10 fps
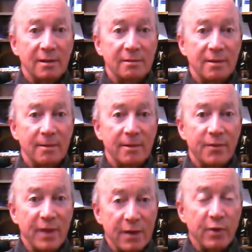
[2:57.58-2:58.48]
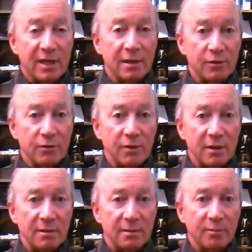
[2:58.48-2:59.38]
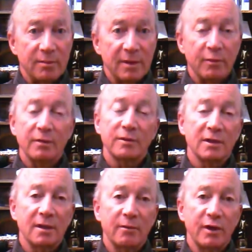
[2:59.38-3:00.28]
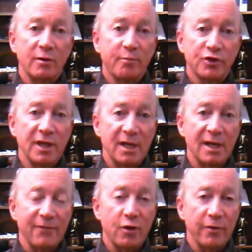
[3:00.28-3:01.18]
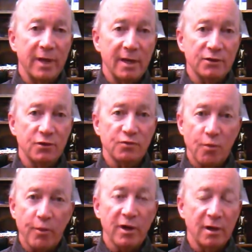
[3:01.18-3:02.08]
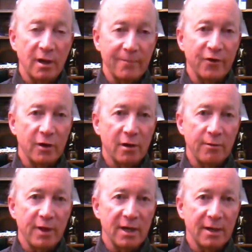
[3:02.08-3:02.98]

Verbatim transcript: uh, think we can do it. But uh, we don't pretend to have all the answers. We're working on them very hard right